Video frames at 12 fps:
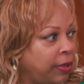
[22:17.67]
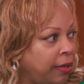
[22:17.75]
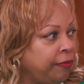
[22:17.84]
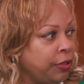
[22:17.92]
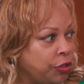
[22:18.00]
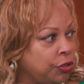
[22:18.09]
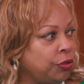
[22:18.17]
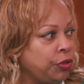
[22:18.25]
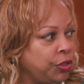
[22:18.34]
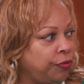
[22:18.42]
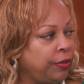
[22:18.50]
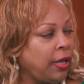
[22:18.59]
life
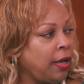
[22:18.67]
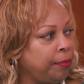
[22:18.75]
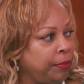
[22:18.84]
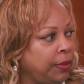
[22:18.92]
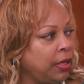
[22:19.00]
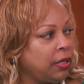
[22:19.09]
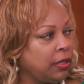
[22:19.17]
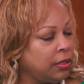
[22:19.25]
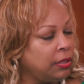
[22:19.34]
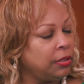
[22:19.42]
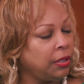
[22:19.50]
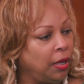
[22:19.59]
issues for them
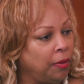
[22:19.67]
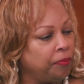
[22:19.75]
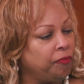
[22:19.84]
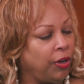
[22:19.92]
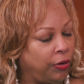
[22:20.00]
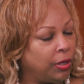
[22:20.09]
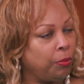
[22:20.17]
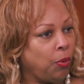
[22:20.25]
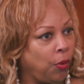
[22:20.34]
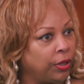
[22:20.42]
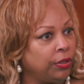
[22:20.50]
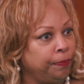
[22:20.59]
is very
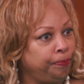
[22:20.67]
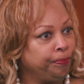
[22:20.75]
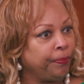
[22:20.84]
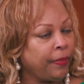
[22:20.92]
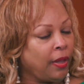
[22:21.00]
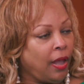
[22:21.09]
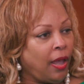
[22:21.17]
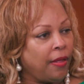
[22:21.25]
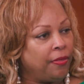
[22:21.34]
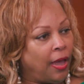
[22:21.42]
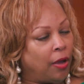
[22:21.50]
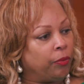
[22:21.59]
important.
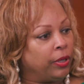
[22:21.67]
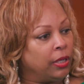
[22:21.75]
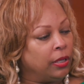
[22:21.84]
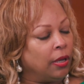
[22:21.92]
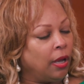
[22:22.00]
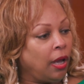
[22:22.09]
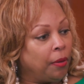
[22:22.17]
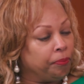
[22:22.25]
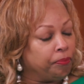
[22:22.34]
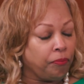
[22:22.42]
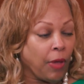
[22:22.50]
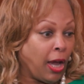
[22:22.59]
And that we
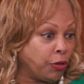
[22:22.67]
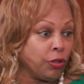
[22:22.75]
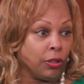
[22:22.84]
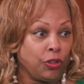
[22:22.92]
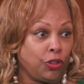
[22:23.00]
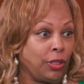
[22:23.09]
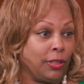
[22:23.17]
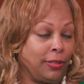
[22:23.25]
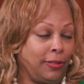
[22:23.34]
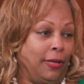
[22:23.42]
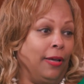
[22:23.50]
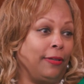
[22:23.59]
actually
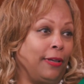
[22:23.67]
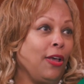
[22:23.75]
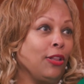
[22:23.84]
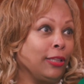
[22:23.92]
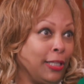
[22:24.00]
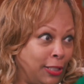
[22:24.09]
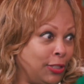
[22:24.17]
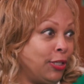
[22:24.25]
just listen